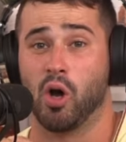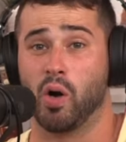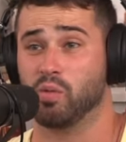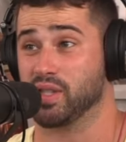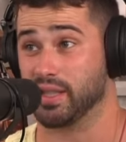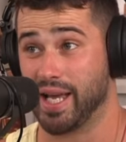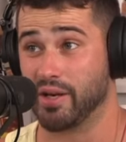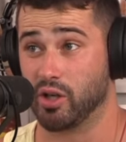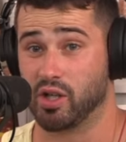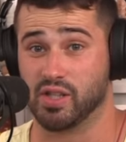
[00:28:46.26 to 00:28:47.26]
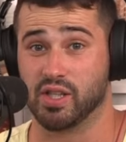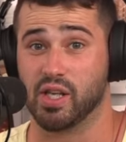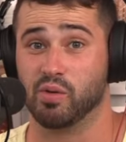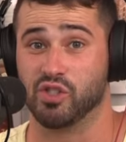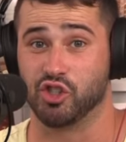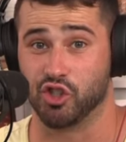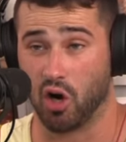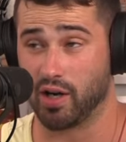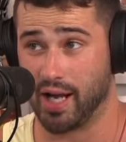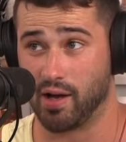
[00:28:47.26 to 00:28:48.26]
No, it was later because it was
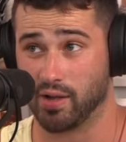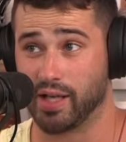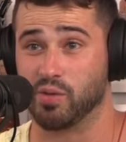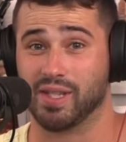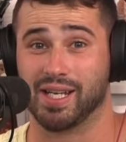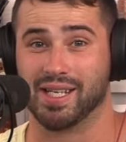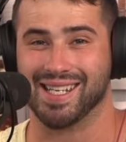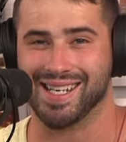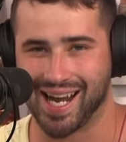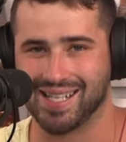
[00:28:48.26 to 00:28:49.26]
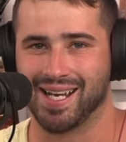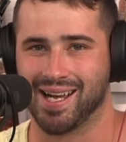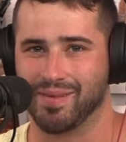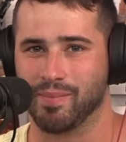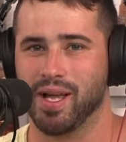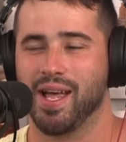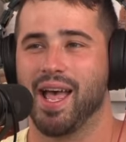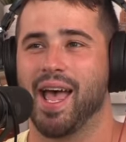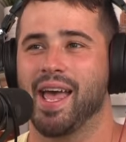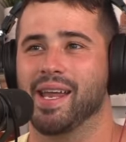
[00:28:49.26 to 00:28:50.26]
dark out. Like it was like nighttime,
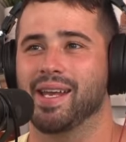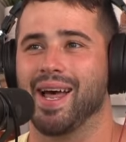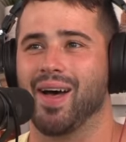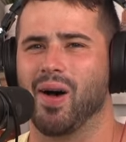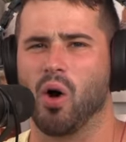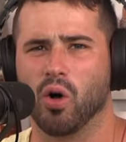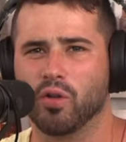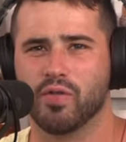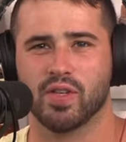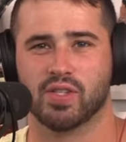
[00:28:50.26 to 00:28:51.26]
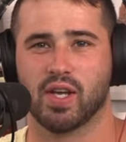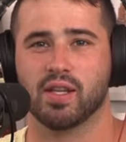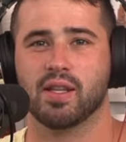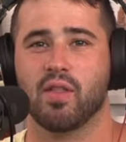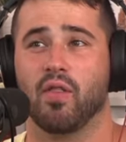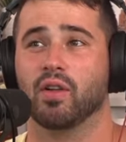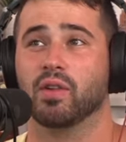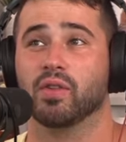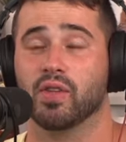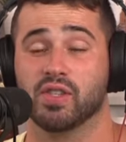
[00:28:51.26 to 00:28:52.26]
and all of a sudden the
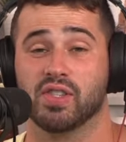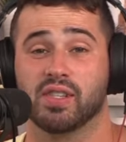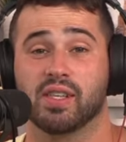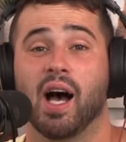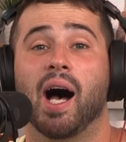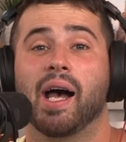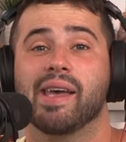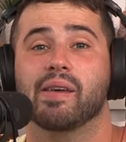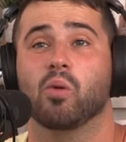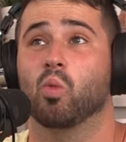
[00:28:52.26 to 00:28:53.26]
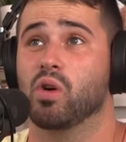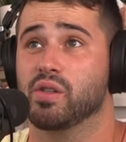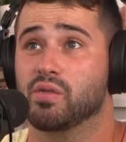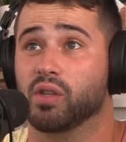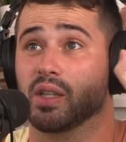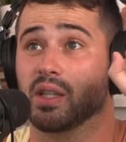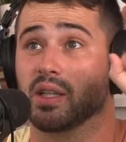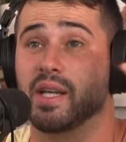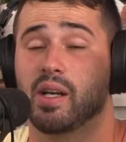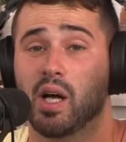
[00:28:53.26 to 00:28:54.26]
the sky was
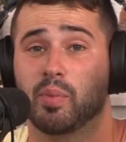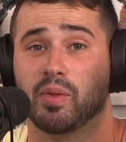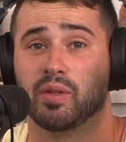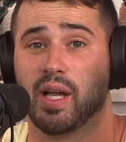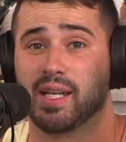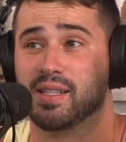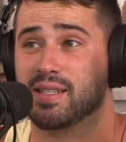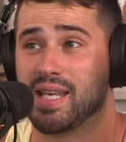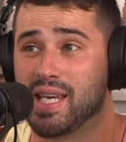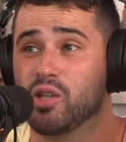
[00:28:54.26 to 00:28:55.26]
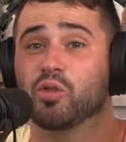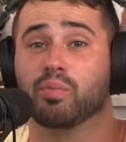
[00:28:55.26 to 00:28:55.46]
lit up like teal